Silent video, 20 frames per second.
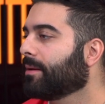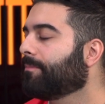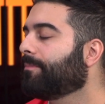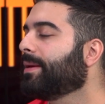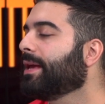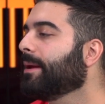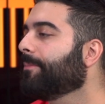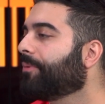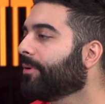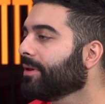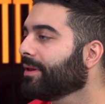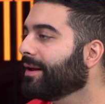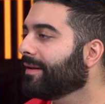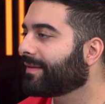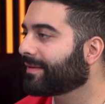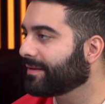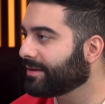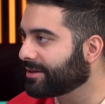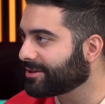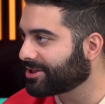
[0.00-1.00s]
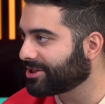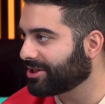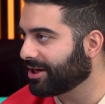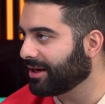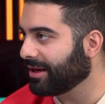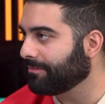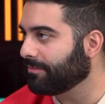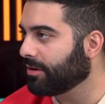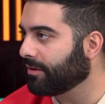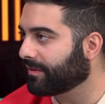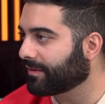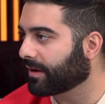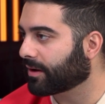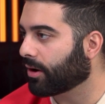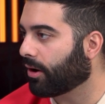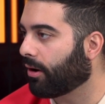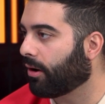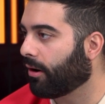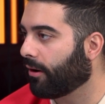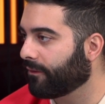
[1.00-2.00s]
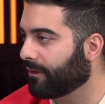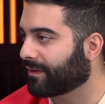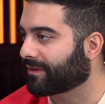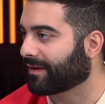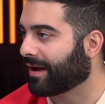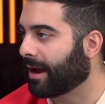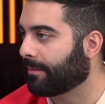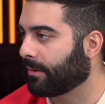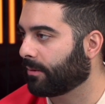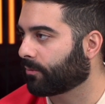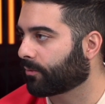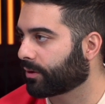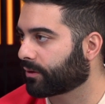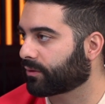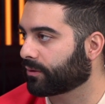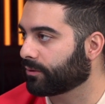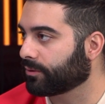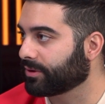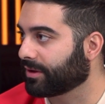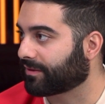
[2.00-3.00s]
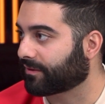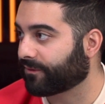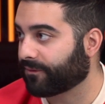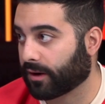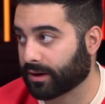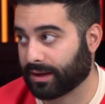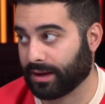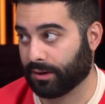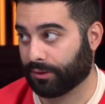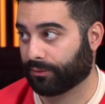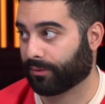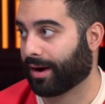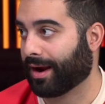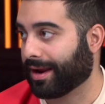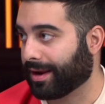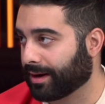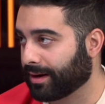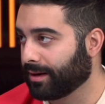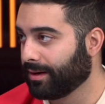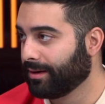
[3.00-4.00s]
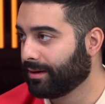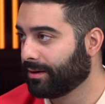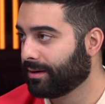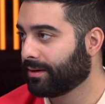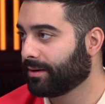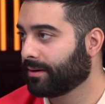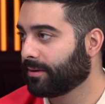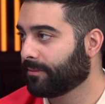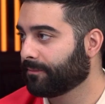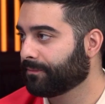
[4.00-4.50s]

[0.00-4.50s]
They people really listen to shitty music all the time, and we're told it's fucking great. And